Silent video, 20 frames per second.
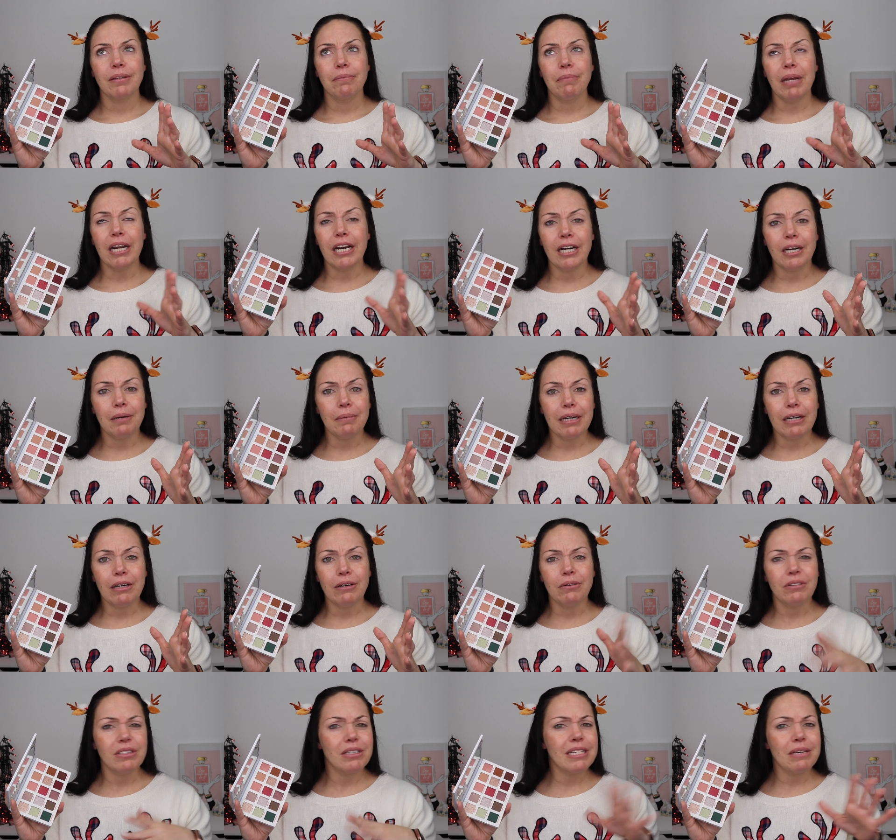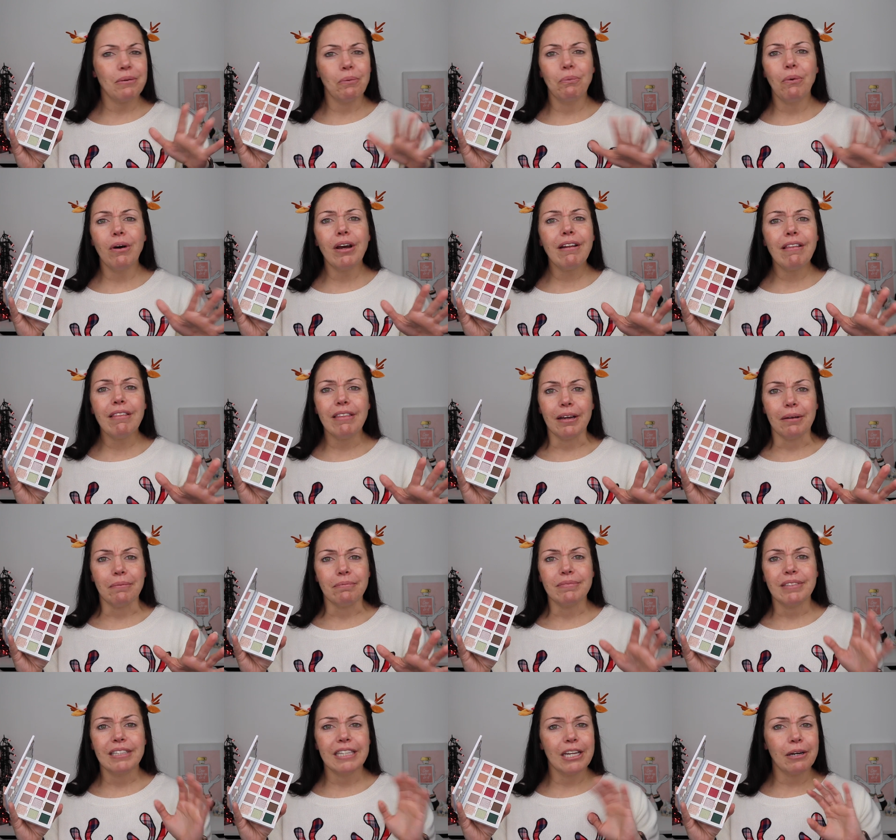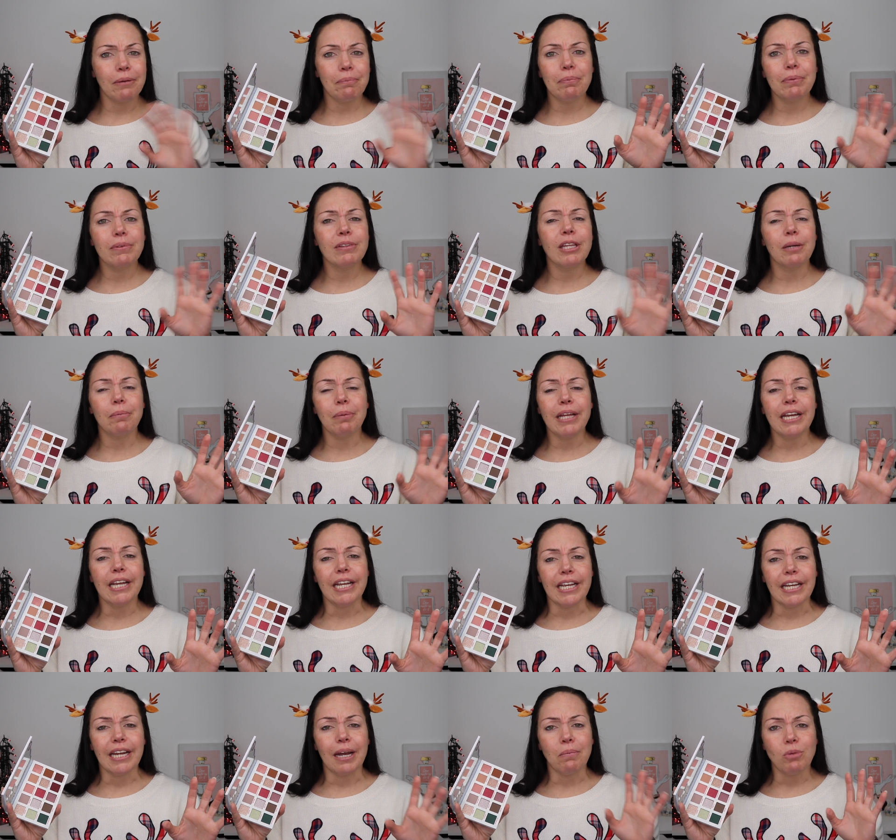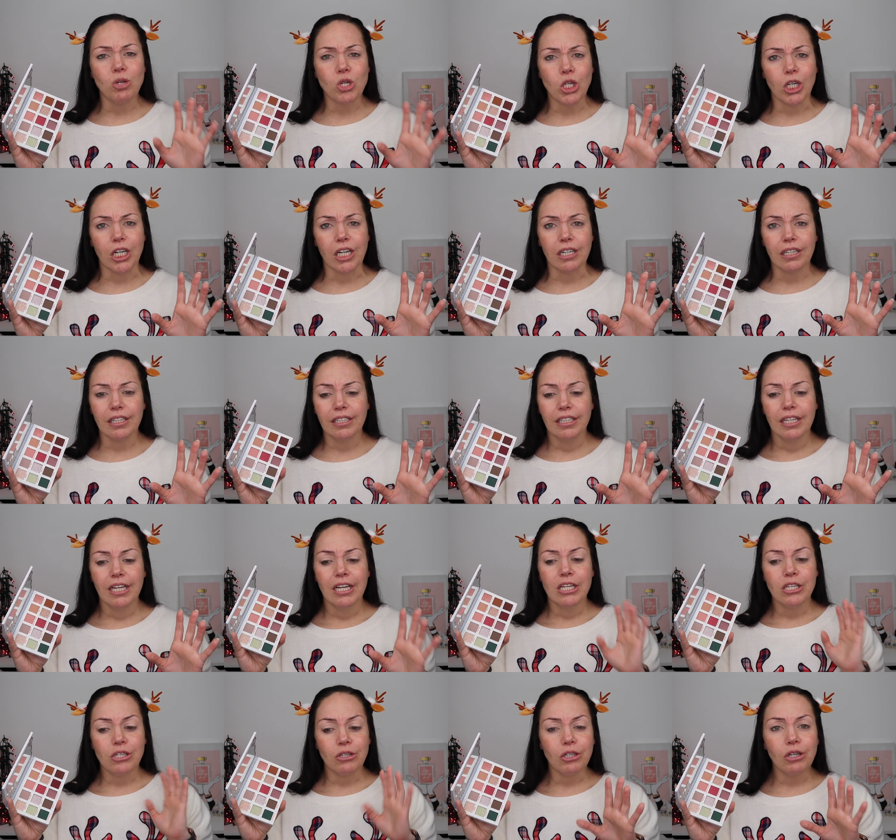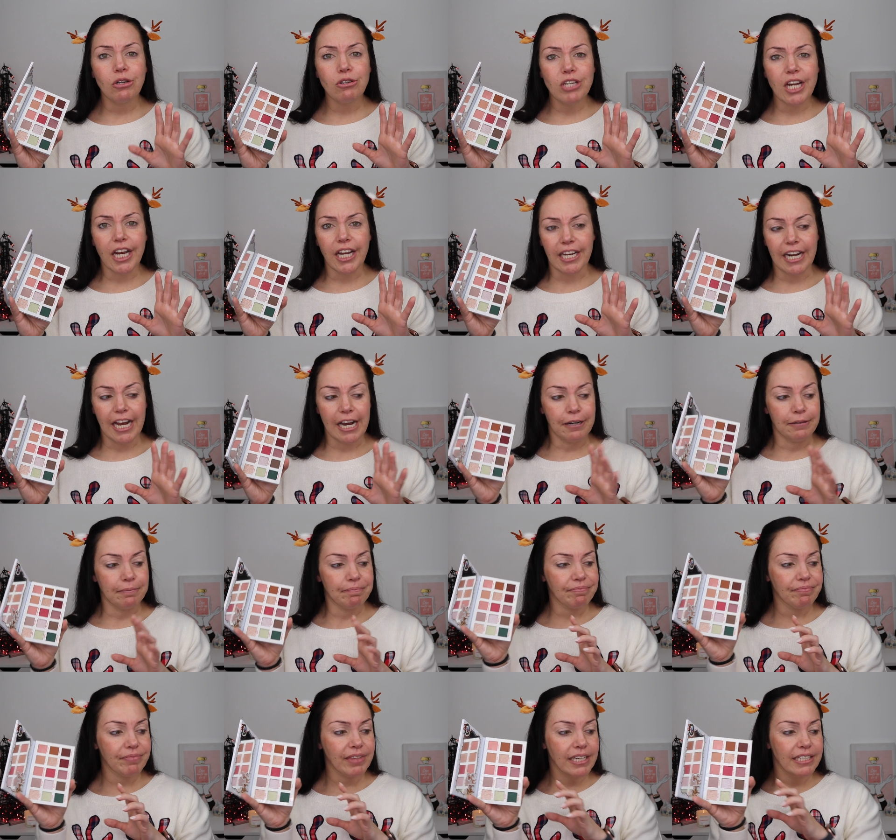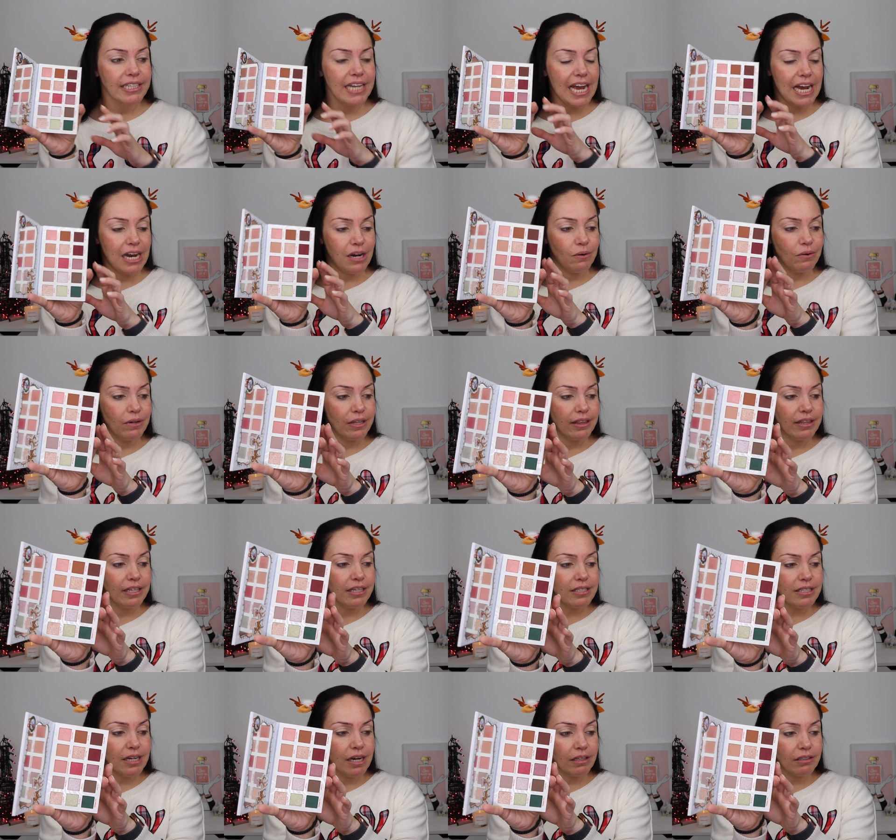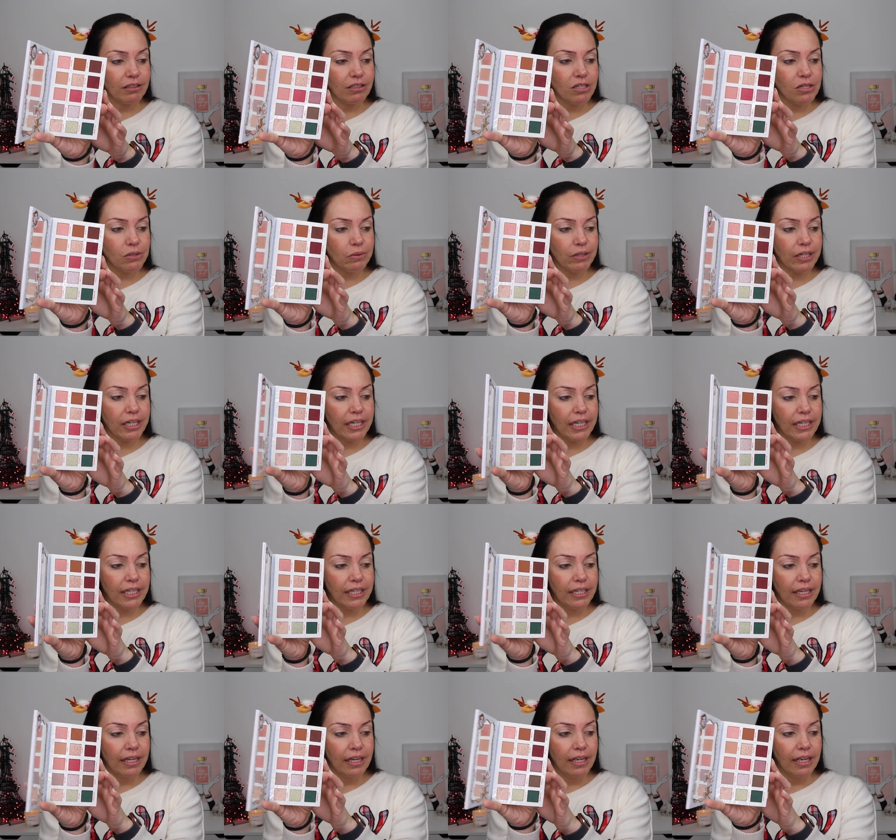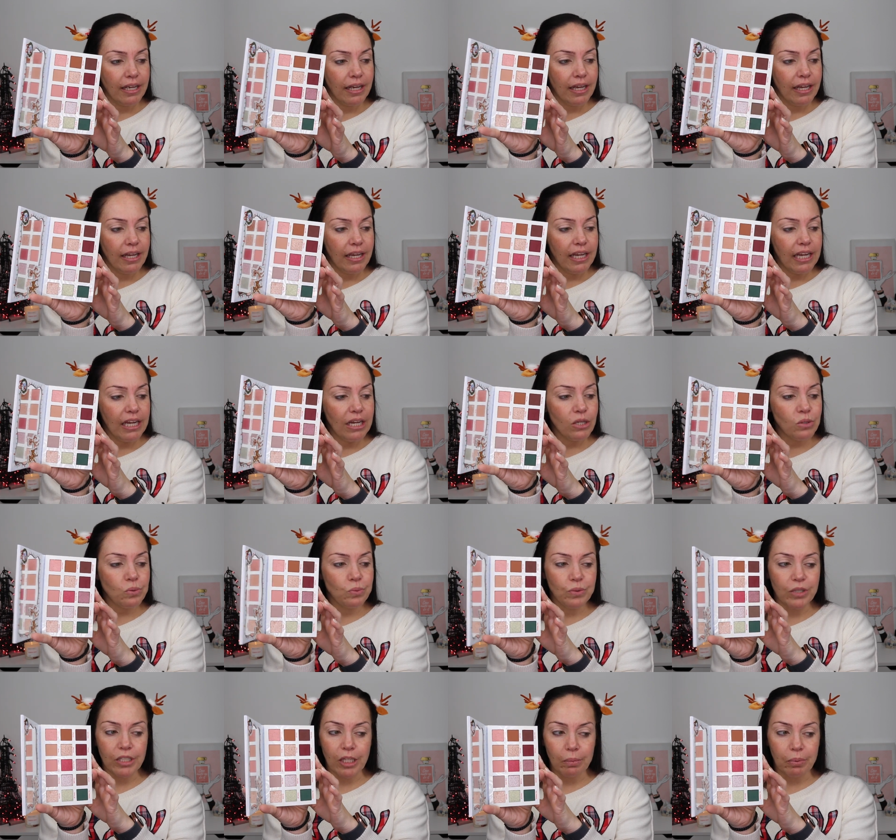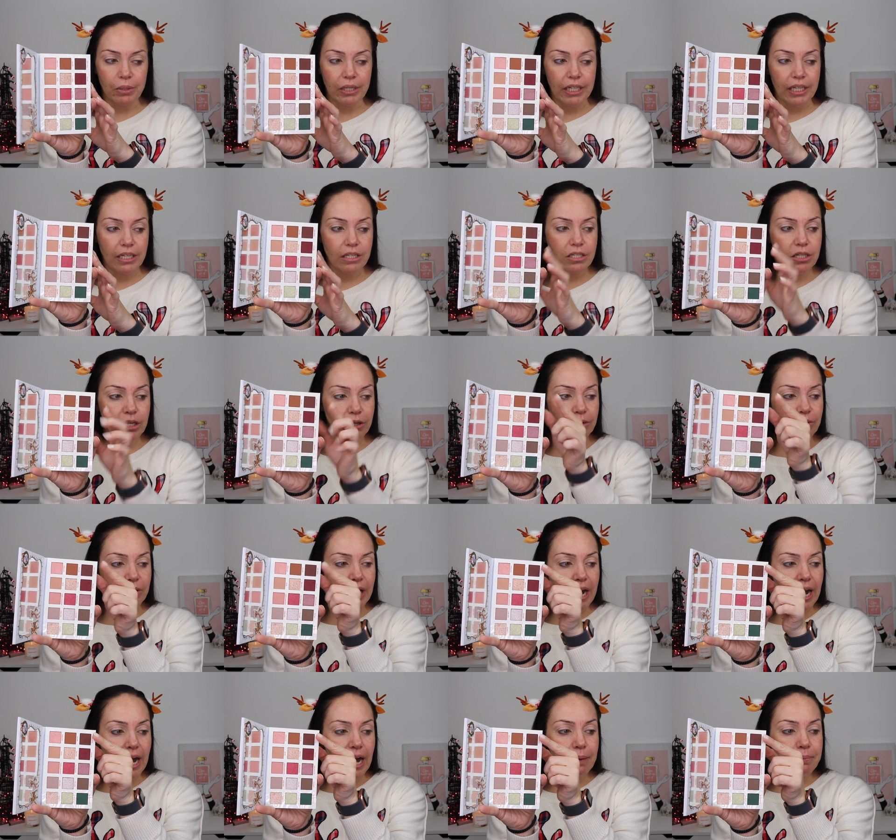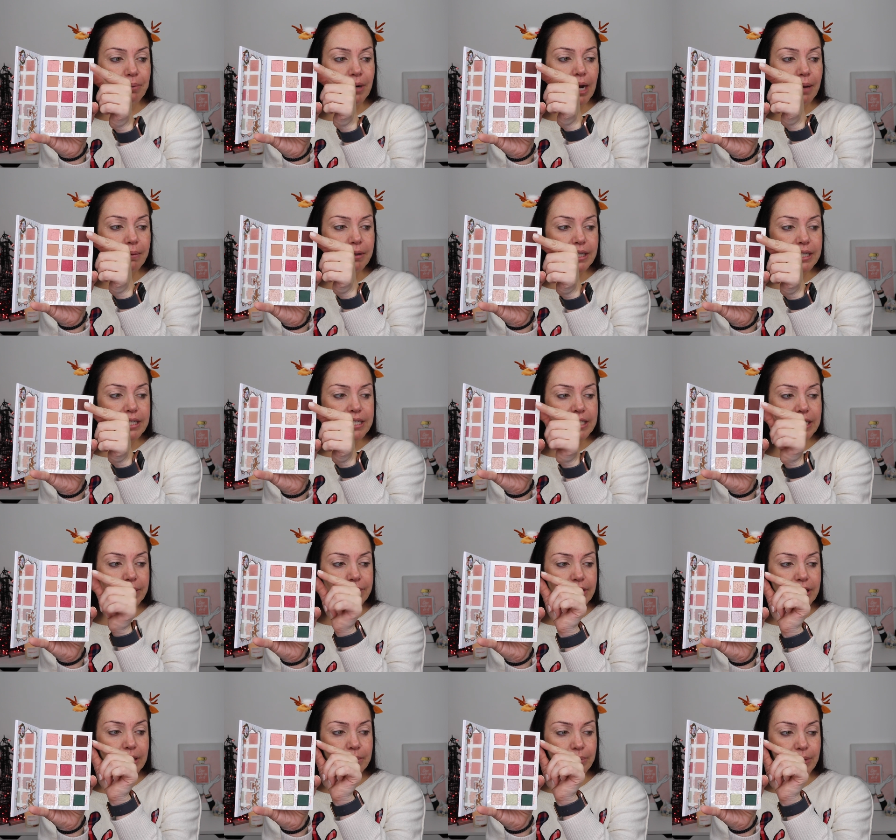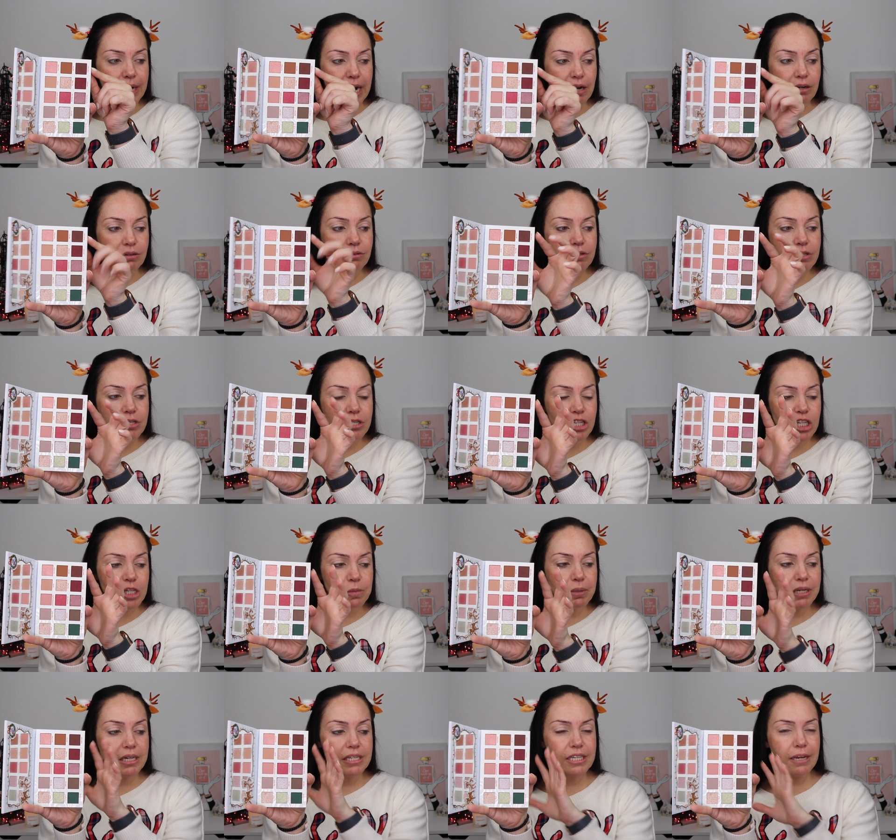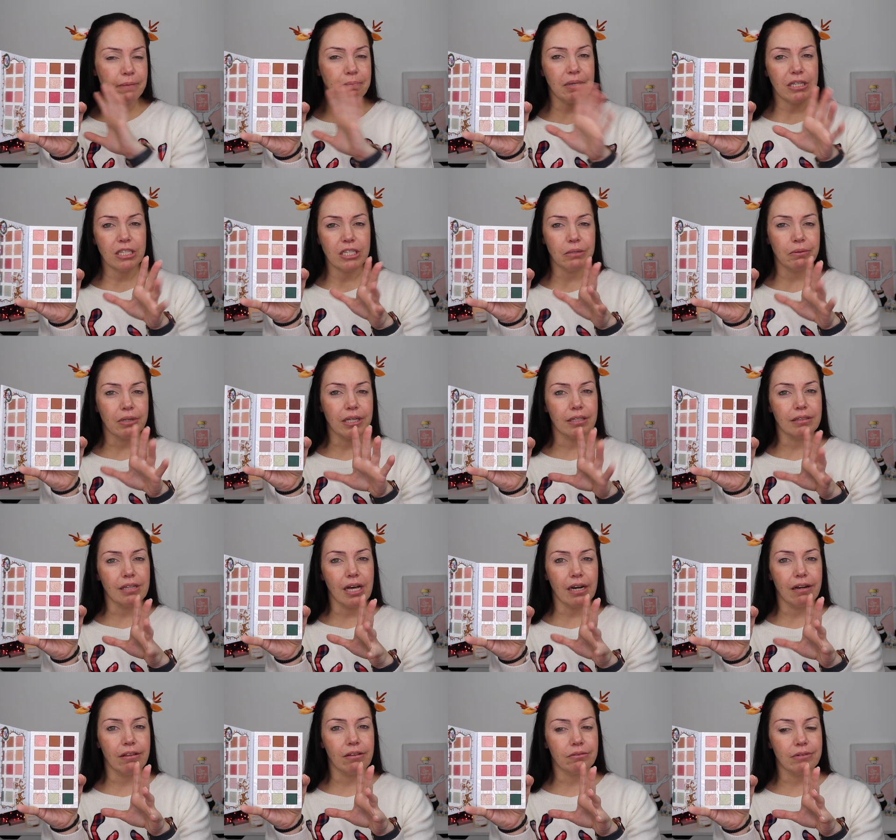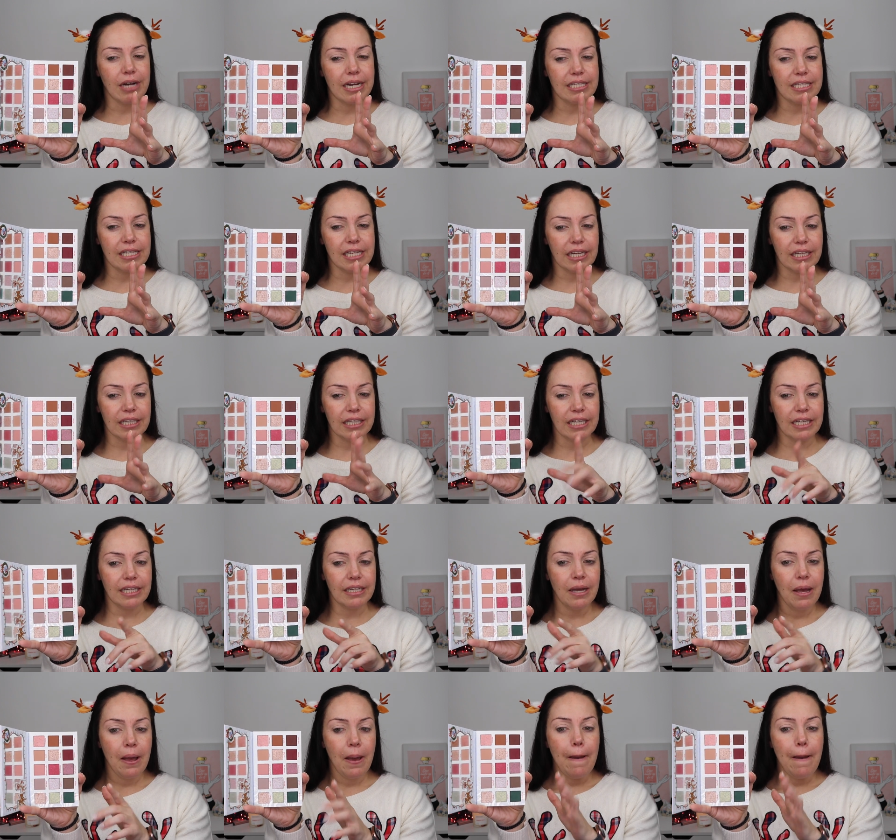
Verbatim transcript: Paramount, one of them. They're, they're playing it, I'm sure. So go check it out. Now, this color story, is really pretty. So I'm probably gonna stick with the browns just because I've been doing a lot of the reds lately,